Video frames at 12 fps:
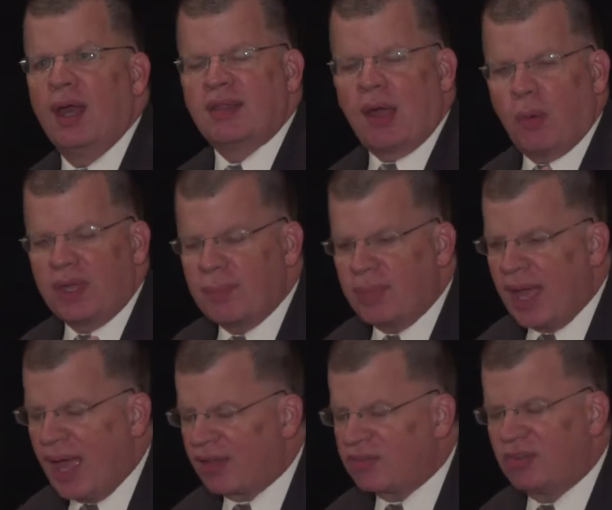that we can be
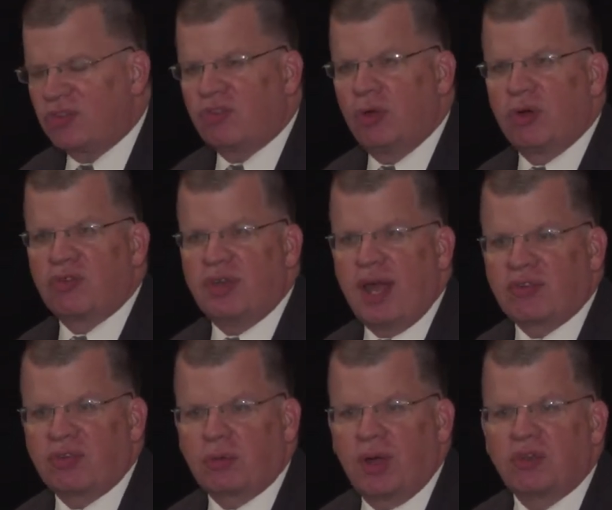excellent stewards and
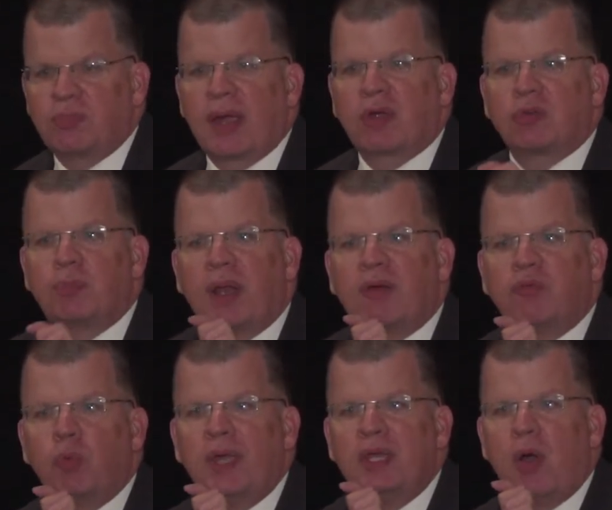excellent grants makers, but if
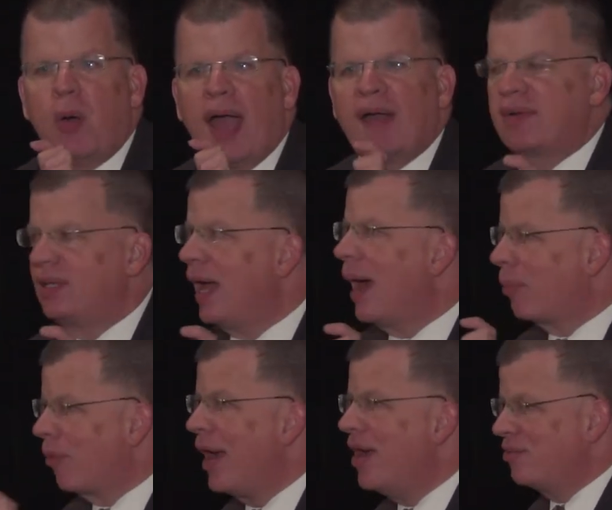we don't have
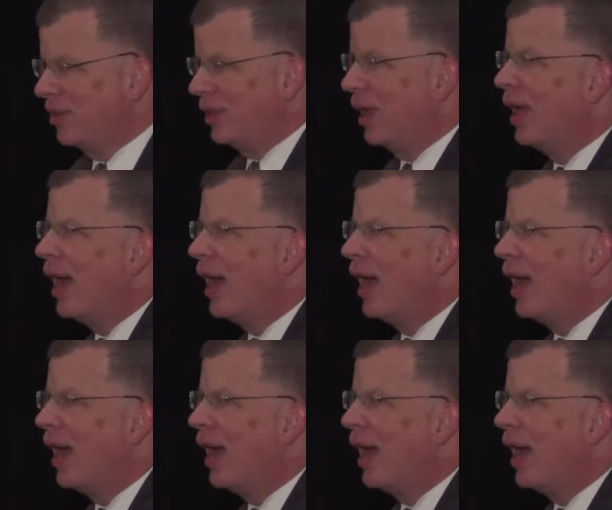collaboration,